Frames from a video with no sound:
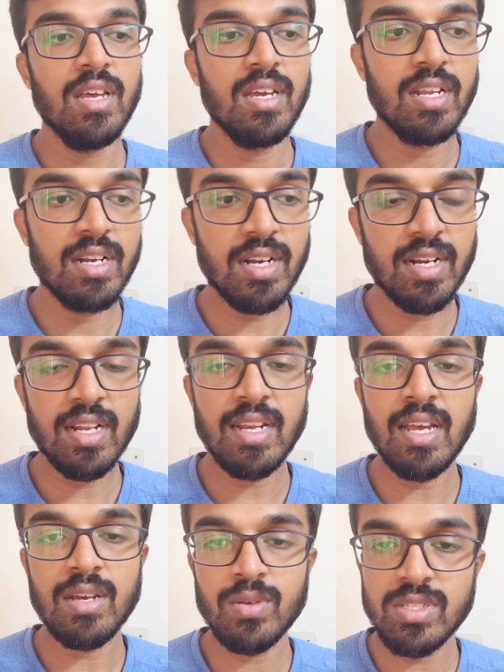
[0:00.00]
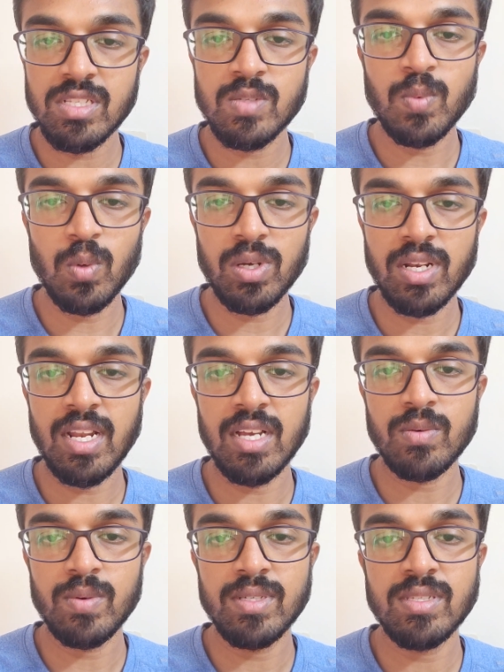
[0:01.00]
In written language and spoken
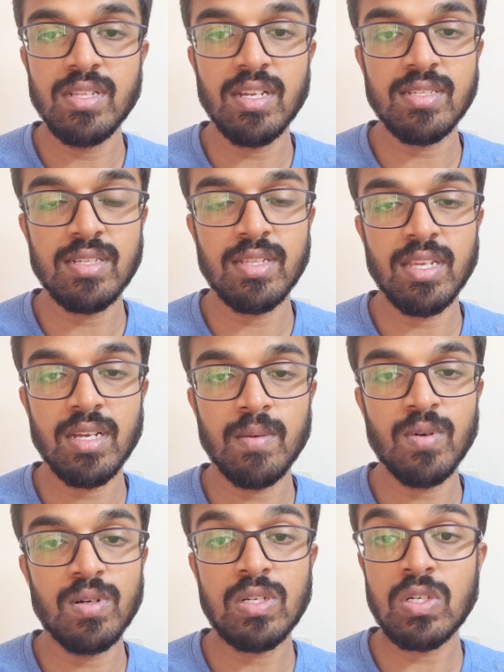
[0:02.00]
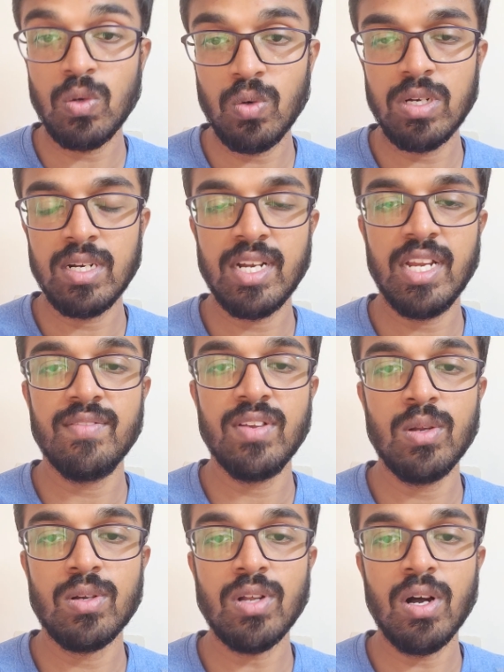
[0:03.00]
language, there is a thing about tone, right? When
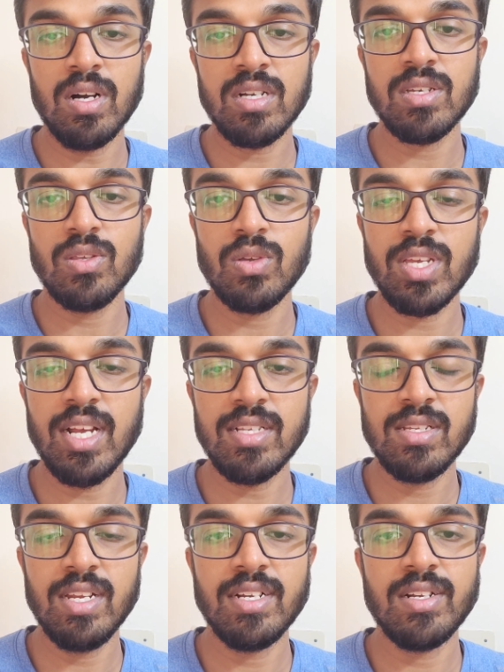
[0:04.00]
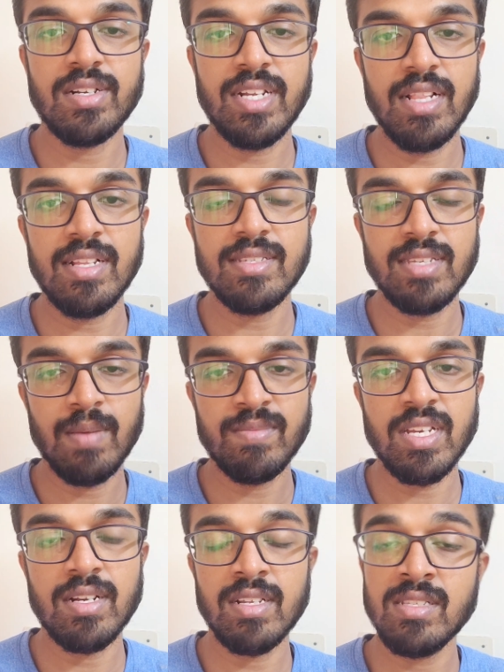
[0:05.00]
you talk, you can actually tell the same
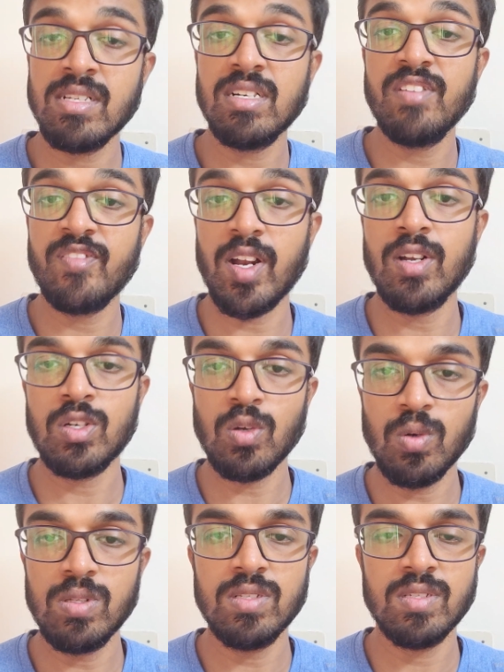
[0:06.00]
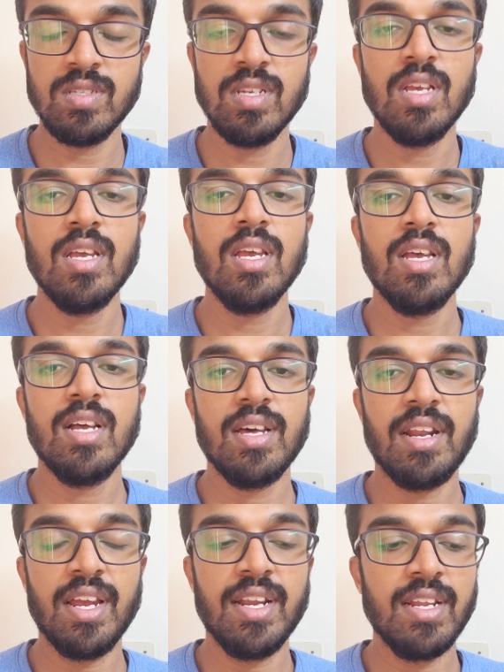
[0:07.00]
sentence in different tones,
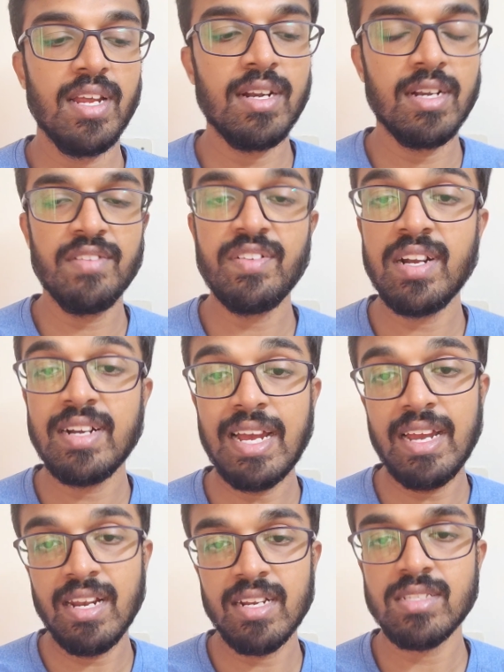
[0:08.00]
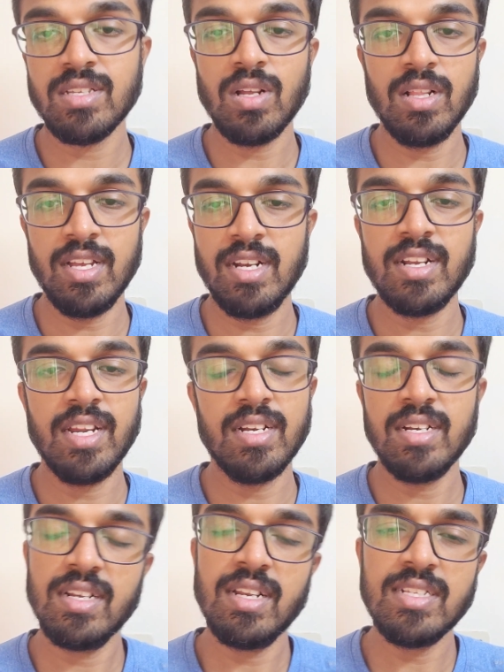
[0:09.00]
right? And different dialects and all that, right?
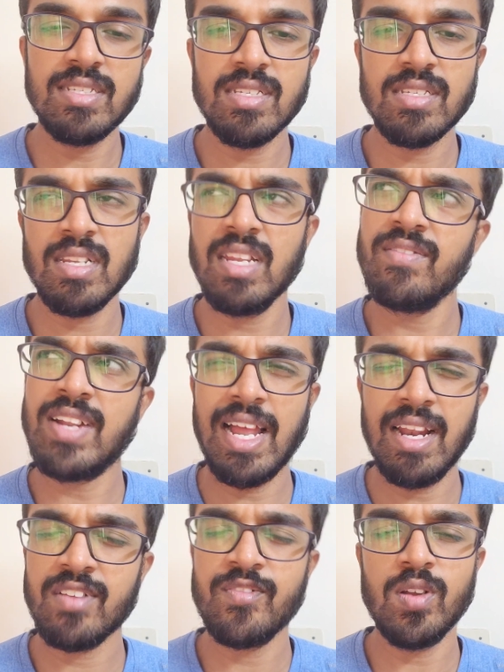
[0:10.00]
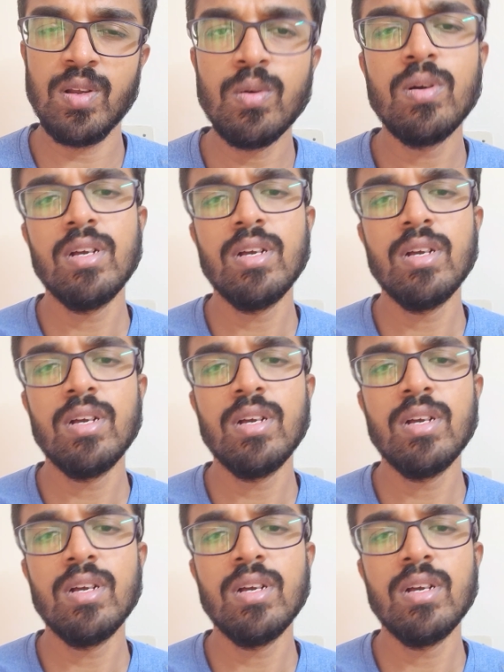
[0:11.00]
Let's just leave dialect for now.